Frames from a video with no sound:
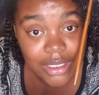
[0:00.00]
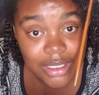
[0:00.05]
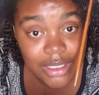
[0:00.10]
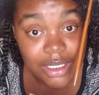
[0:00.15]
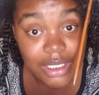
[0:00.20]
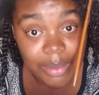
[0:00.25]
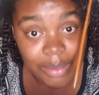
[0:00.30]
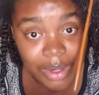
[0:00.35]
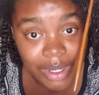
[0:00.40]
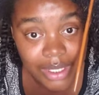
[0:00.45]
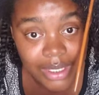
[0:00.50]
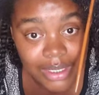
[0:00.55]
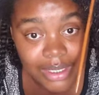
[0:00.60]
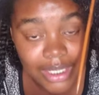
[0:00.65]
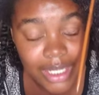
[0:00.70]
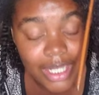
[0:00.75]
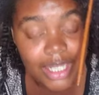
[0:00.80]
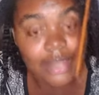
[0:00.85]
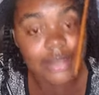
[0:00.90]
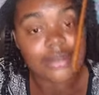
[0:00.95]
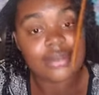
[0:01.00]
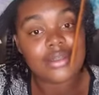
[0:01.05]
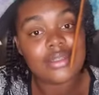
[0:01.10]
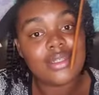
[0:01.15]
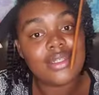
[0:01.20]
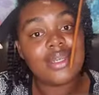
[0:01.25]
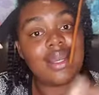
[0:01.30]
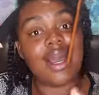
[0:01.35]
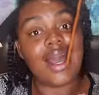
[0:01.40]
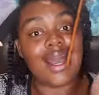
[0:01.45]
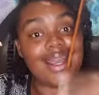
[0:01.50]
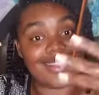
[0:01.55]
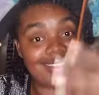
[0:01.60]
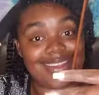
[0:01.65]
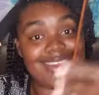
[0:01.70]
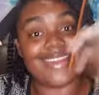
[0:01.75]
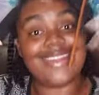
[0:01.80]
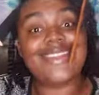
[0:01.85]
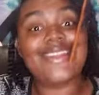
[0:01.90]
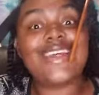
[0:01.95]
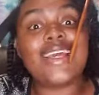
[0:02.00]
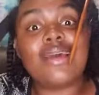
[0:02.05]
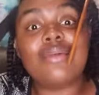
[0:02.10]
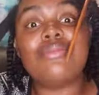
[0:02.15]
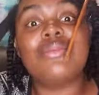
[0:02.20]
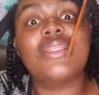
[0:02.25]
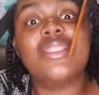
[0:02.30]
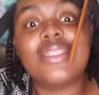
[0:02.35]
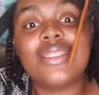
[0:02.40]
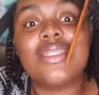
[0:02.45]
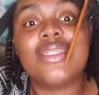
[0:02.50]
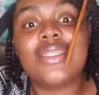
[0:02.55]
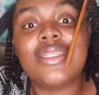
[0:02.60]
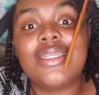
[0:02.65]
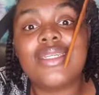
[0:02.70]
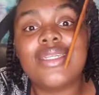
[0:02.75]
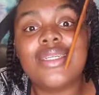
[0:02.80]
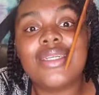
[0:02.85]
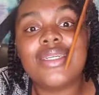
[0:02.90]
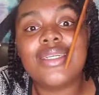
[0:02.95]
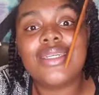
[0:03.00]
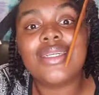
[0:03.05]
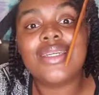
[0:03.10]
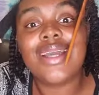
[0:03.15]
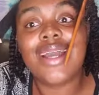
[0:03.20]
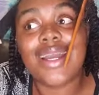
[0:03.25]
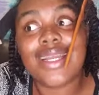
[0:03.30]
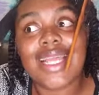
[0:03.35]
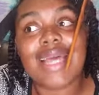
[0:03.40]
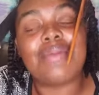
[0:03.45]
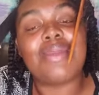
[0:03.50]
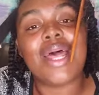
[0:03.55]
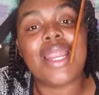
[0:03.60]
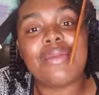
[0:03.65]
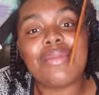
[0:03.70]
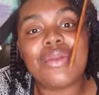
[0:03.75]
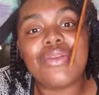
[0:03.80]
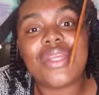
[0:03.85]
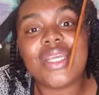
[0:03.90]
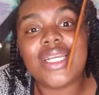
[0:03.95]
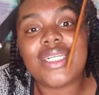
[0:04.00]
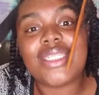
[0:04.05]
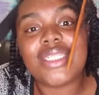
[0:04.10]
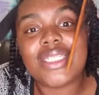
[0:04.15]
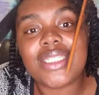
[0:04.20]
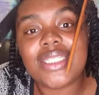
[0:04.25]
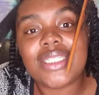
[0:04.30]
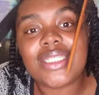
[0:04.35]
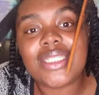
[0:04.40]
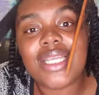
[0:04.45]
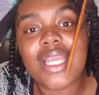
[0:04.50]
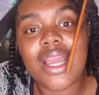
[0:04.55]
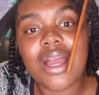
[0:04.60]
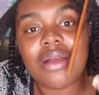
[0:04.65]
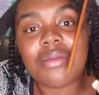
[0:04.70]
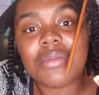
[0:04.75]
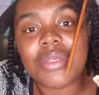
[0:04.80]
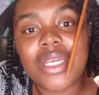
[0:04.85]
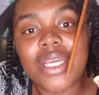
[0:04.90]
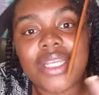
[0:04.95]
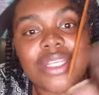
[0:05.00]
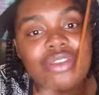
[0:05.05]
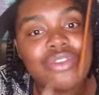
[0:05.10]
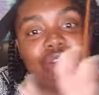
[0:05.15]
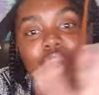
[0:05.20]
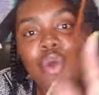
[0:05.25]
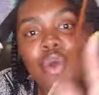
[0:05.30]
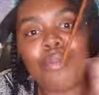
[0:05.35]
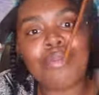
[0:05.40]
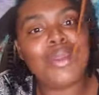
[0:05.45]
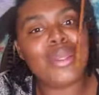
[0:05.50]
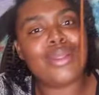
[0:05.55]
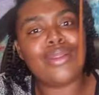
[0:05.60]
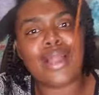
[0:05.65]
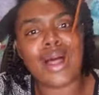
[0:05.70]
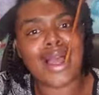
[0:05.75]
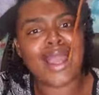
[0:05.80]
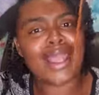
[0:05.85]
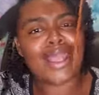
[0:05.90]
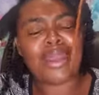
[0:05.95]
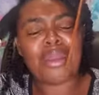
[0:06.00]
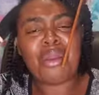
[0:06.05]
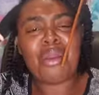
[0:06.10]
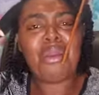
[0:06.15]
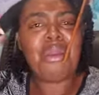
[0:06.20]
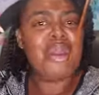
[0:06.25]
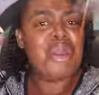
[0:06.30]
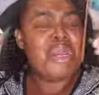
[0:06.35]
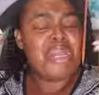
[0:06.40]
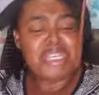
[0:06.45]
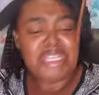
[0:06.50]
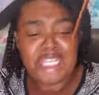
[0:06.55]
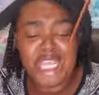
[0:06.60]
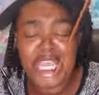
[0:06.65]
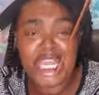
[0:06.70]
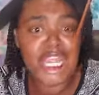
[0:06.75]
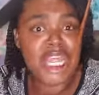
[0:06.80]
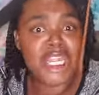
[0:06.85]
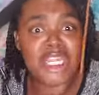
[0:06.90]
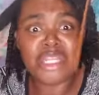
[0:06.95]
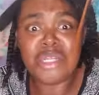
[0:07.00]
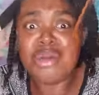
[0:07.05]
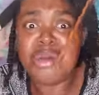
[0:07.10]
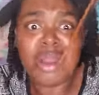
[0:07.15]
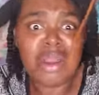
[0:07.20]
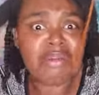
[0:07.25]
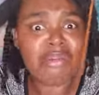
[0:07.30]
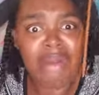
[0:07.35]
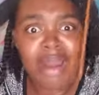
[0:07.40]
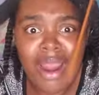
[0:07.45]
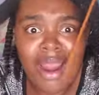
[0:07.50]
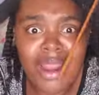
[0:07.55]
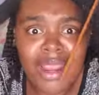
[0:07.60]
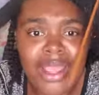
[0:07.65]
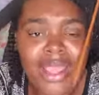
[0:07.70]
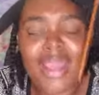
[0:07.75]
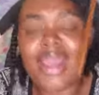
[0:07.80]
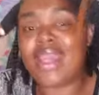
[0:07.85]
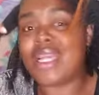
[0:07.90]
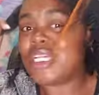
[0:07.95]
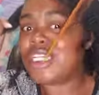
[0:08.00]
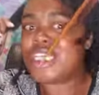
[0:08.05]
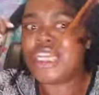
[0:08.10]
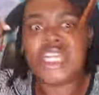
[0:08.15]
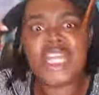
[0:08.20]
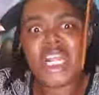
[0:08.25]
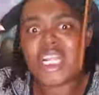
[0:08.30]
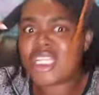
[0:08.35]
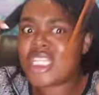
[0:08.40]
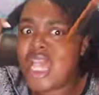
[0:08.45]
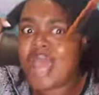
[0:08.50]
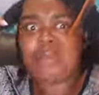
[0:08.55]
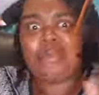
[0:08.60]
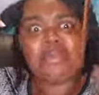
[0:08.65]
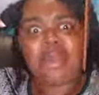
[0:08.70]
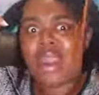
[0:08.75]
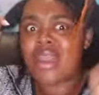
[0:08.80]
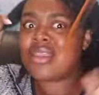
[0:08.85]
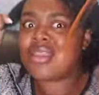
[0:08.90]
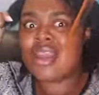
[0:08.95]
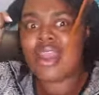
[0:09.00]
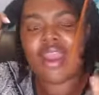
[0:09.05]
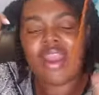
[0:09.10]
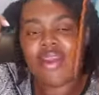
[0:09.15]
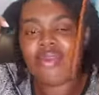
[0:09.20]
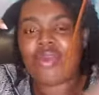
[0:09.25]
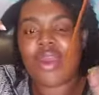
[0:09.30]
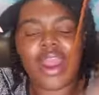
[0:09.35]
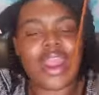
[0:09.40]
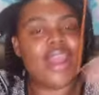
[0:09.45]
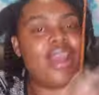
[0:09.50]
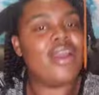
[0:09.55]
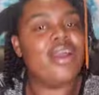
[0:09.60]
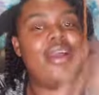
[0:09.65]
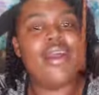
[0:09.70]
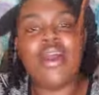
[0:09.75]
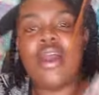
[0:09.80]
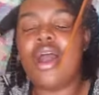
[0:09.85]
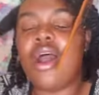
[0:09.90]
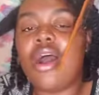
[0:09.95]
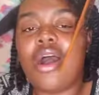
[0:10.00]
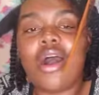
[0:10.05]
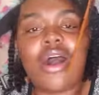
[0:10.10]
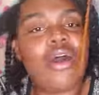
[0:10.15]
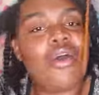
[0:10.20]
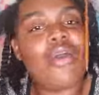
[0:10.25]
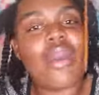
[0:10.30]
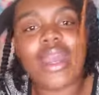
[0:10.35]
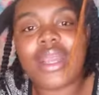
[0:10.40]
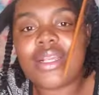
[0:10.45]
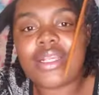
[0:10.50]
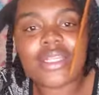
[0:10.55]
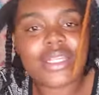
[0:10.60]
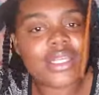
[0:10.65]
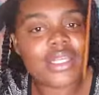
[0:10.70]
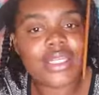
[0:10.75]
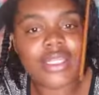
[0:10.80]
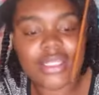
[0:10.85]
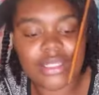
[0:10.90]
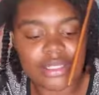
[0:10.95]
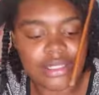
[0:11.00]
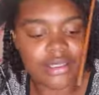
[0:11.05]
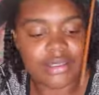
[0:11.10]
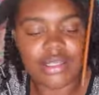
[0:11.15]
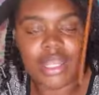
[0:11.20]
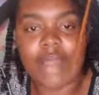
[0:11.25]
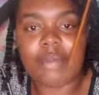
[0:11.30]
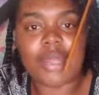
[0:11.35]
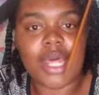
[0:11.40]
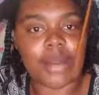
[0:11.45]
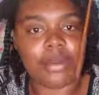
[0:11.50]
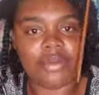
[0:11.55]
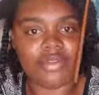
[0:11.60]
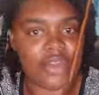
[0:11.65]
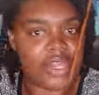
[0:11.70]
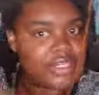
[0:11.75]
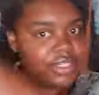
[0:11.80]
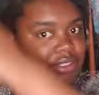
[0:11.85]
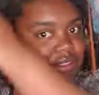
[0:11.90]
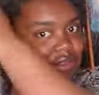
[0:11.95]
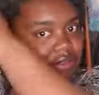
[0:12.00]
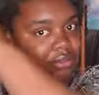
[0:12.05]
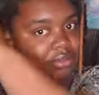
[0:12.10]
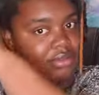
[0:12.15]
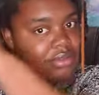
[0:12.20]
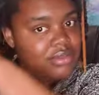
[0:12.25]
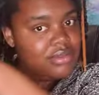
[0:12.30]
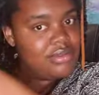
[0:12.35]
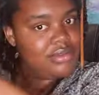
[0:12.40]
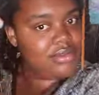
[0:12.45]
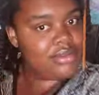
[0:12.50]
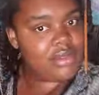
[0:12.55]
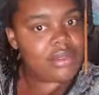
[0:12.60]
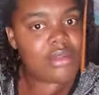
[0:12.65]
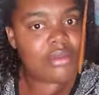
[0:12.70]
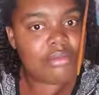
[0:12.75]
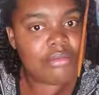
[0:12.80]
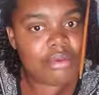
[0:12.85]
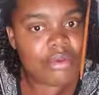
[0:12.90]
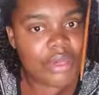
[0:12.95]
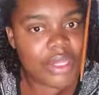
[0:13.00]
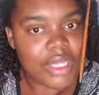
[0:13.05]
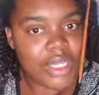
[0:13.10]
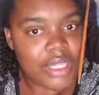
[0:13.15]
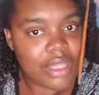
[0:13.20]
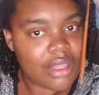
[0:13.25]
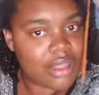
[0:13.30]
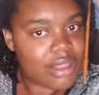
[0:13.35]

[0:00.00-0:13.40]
some hairstyles. I say attempt, because I'm not a beautician. You know what I'm saying? So don't be like, she didn't do it right, and she didn't separate the hair right. Okay, sis, I'm not a professional. Breathe.